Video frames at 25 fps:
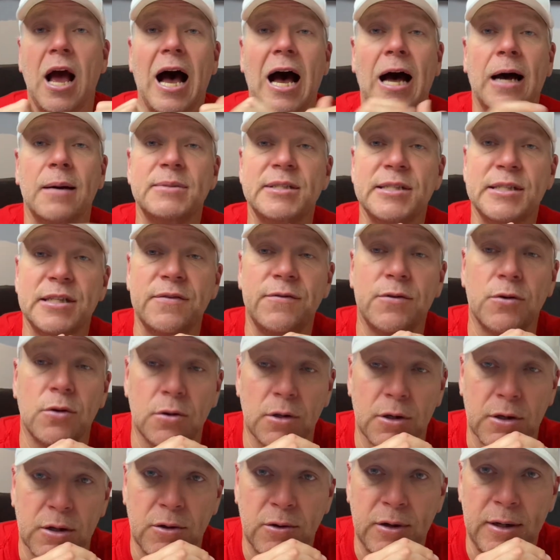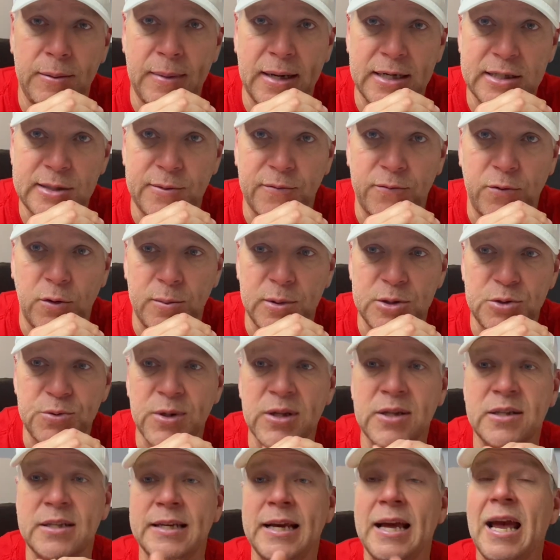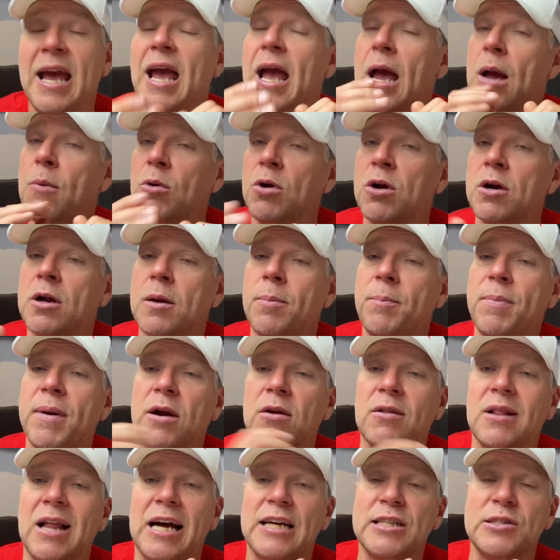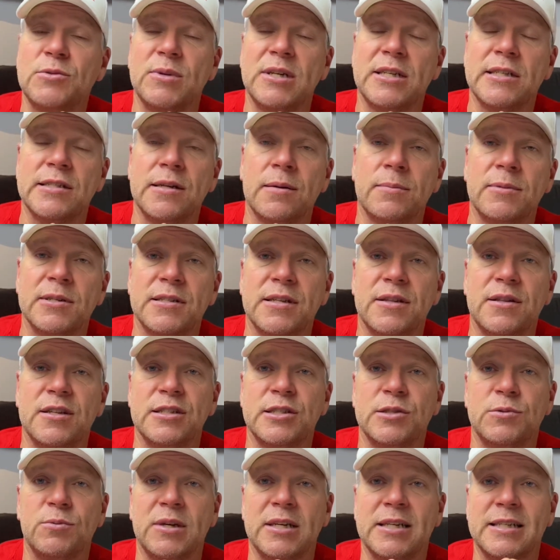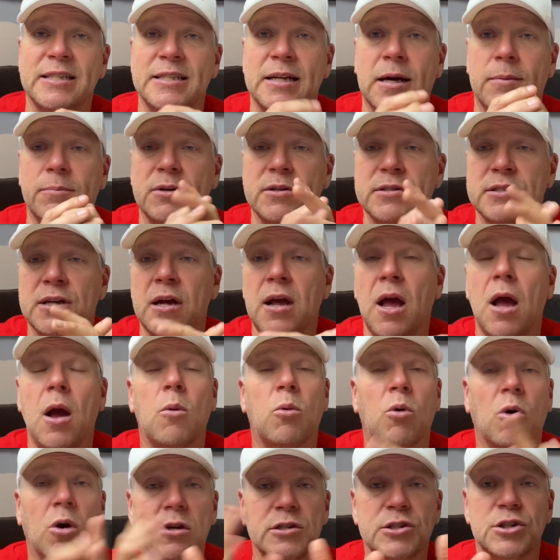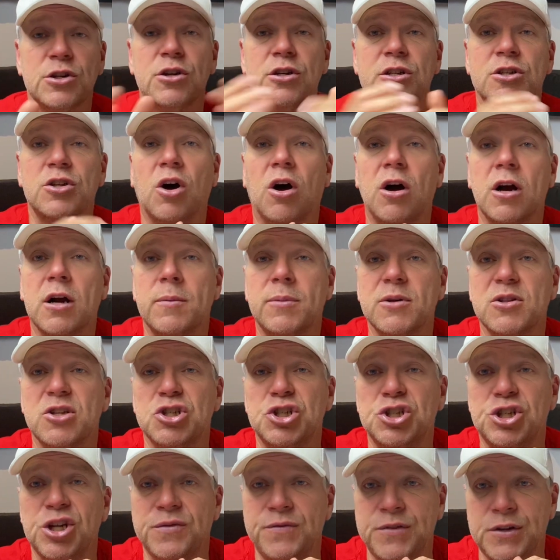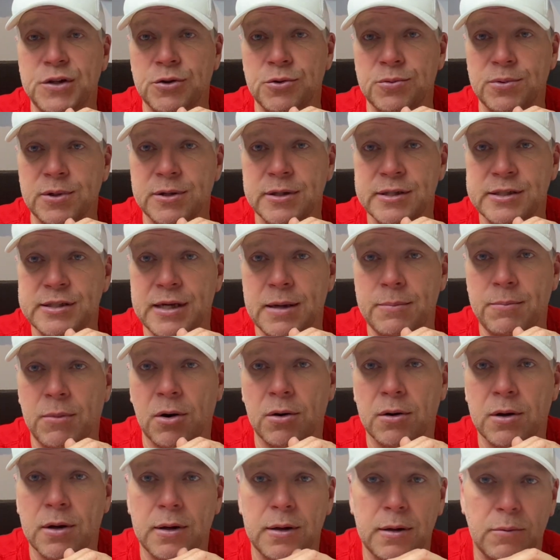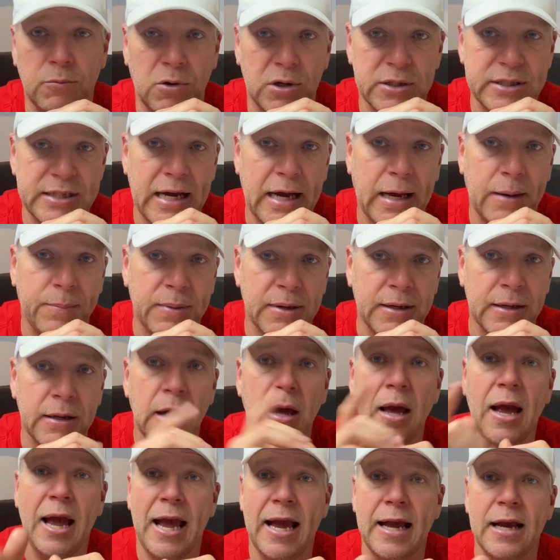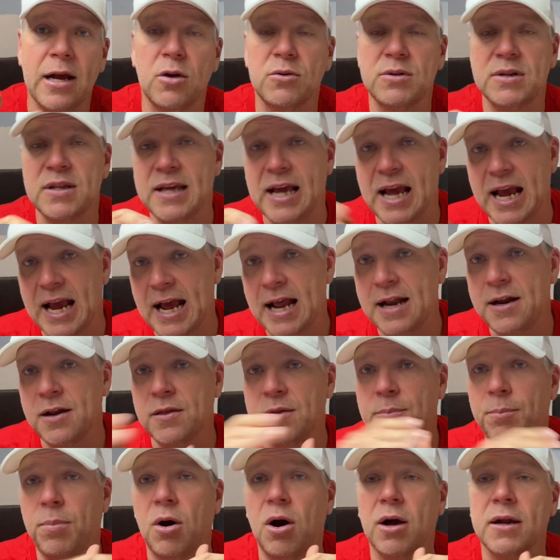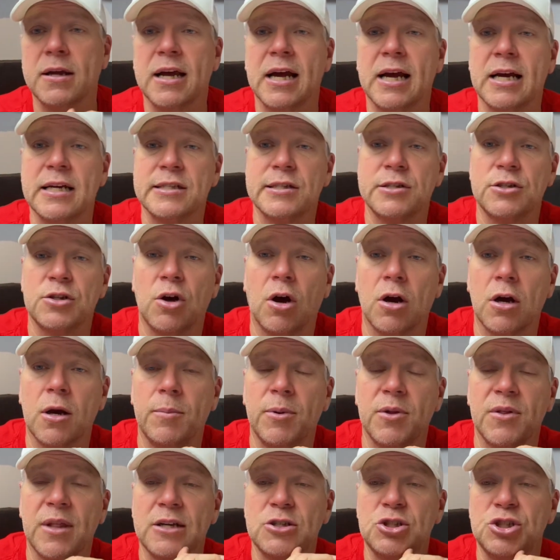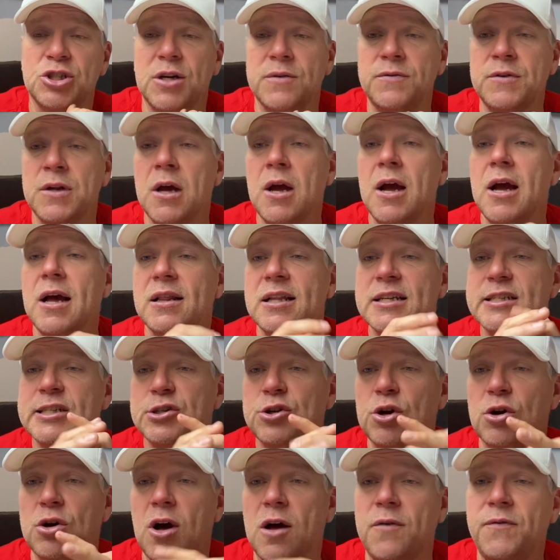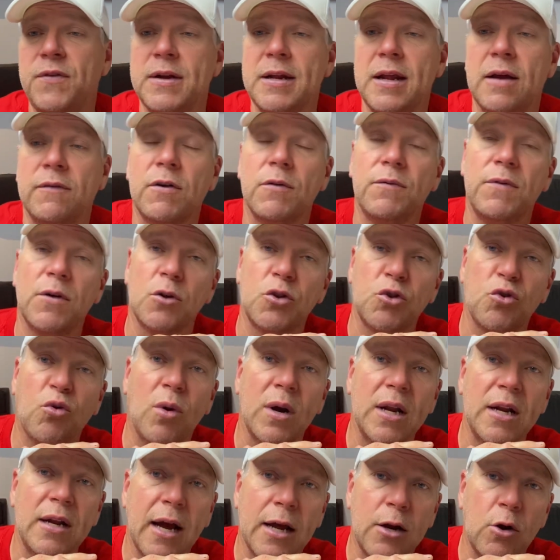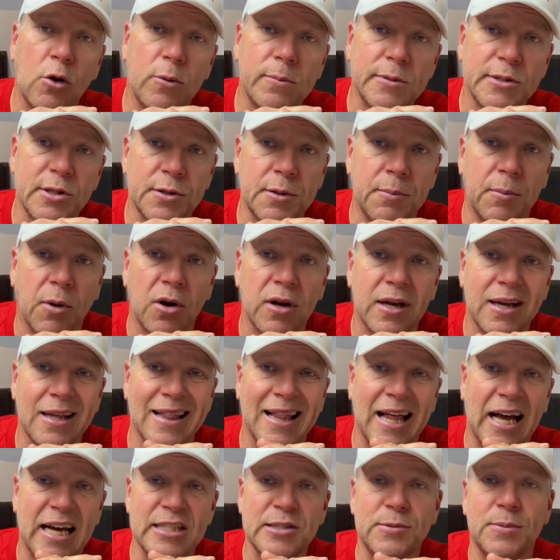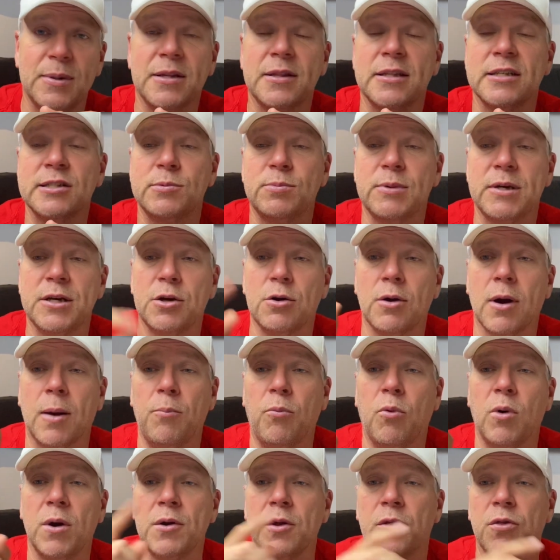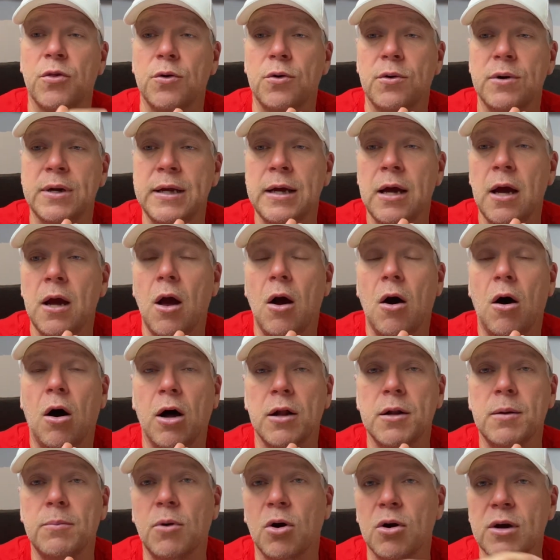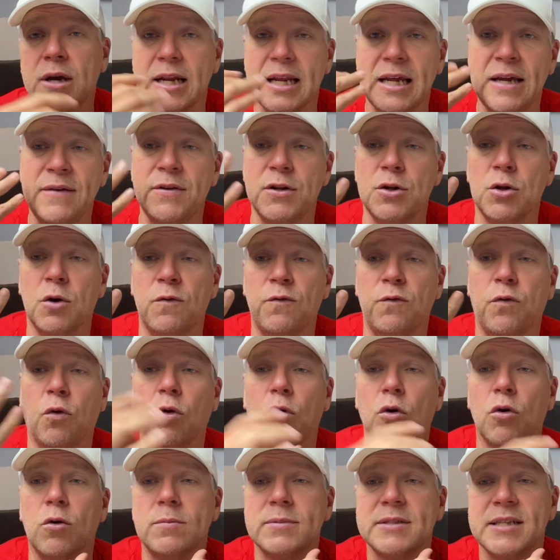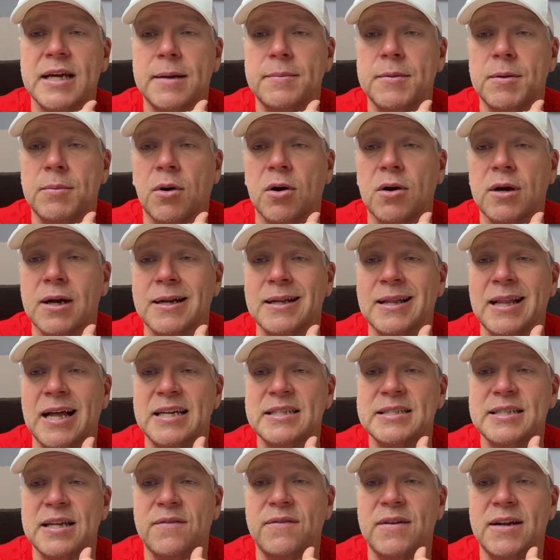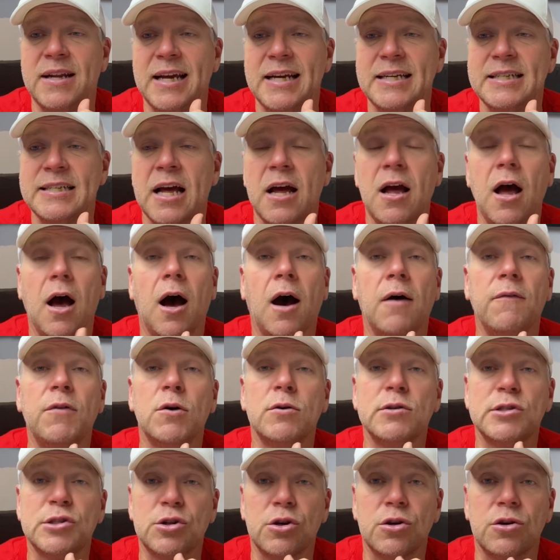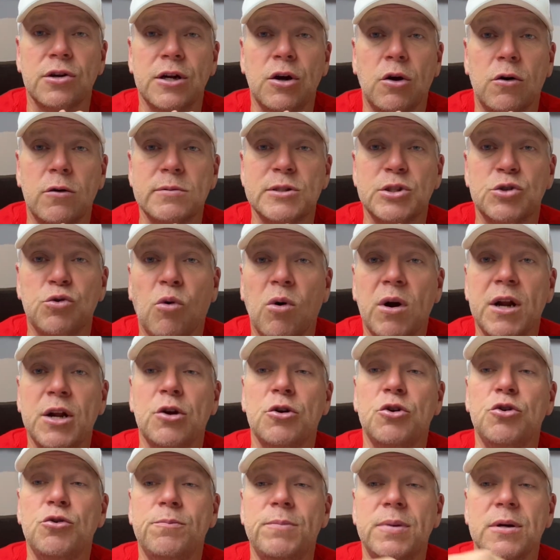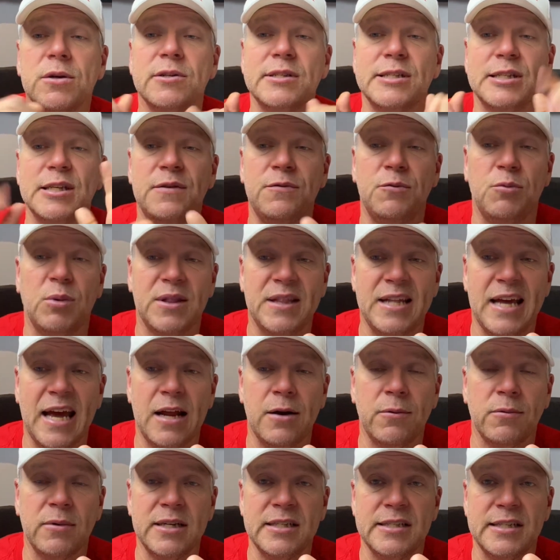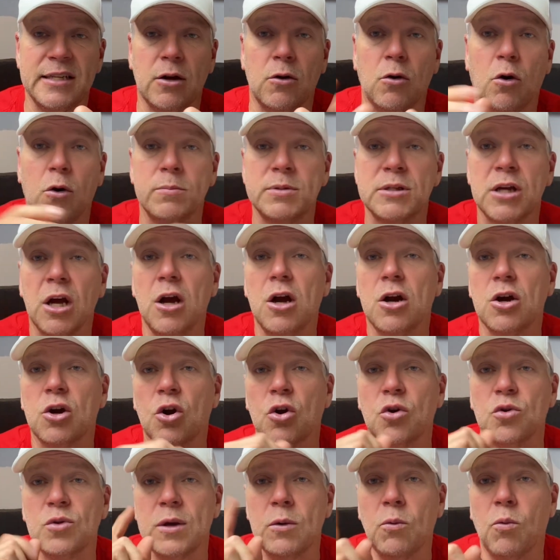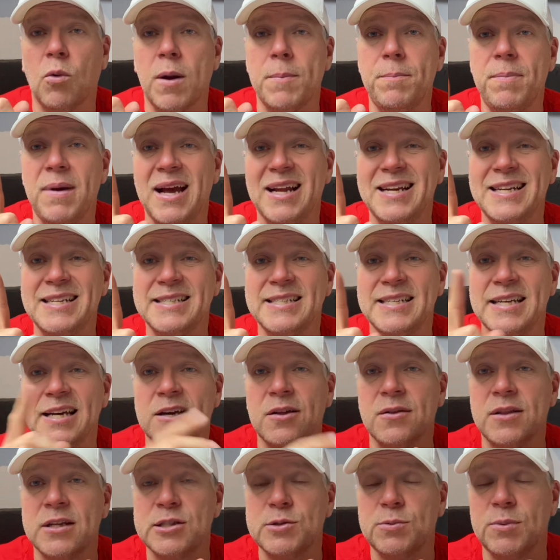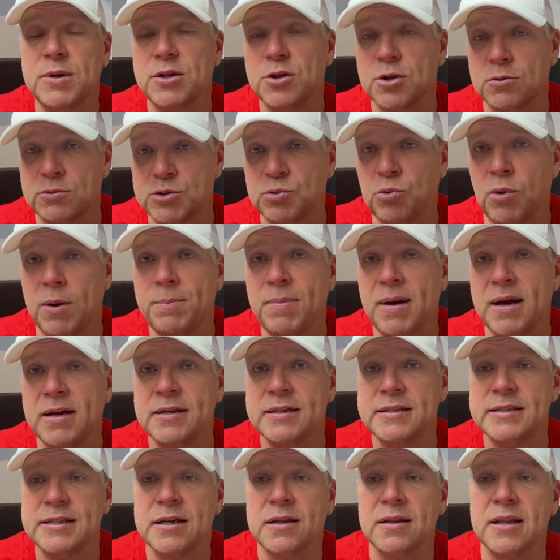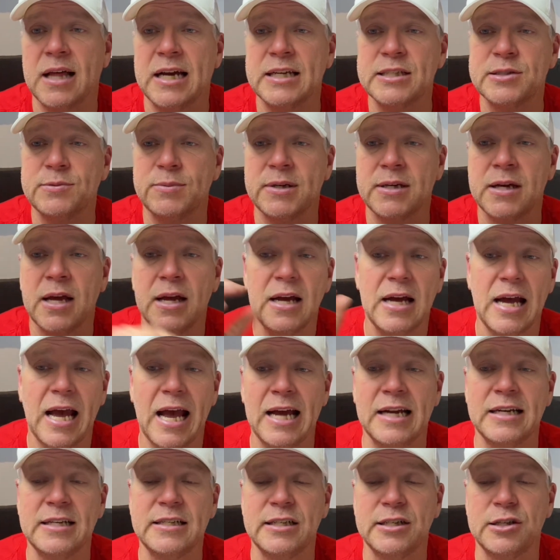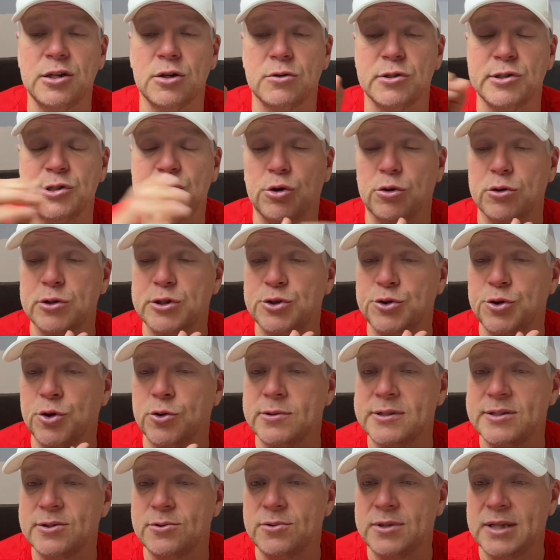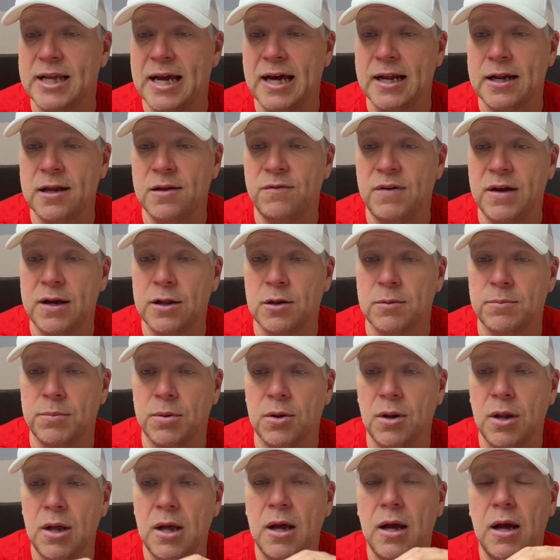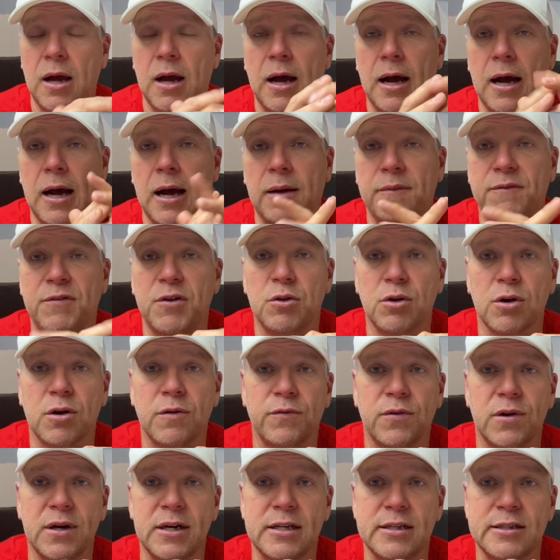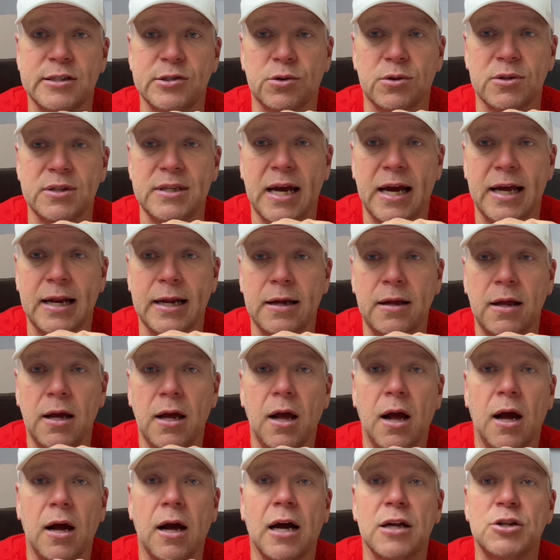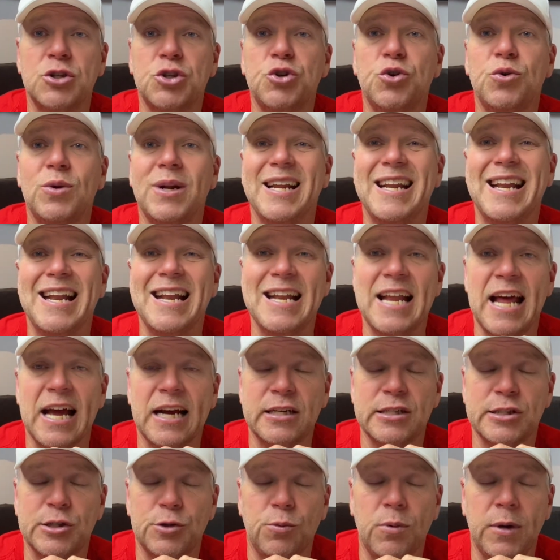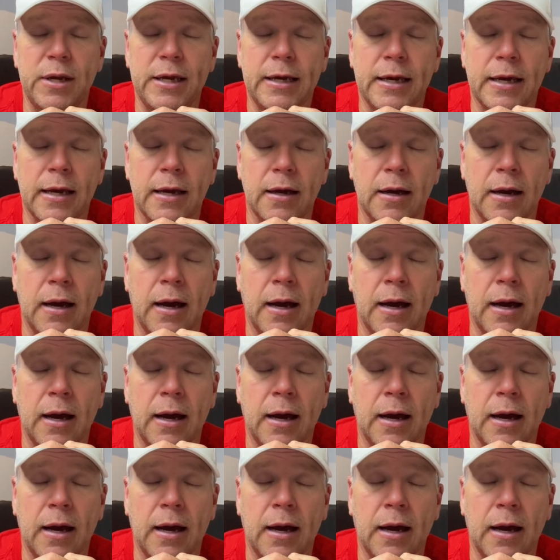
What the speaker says: I'm Stephen Olyniuk, CREMAX Performance Realty, and we're going to compare last week's numbers to this week's numbers. We're also going to talk about the shift in the real estate marketing, what's happening. Hang out to the end of the podcast to talk about that shift. Let's start off in Niverville. 29 homes on the market last week. This week, you're up 1 to 30 on the market, even though 4 homes came to market in the last 7 days. Of those 30 homes, 20 are new builds, leaving with 10 resale homes. Currently, 1 pending sale. This week there was 1 pending sale last week and 0 sold, so no sold data available. If you're looking for any sold data, tune in next week.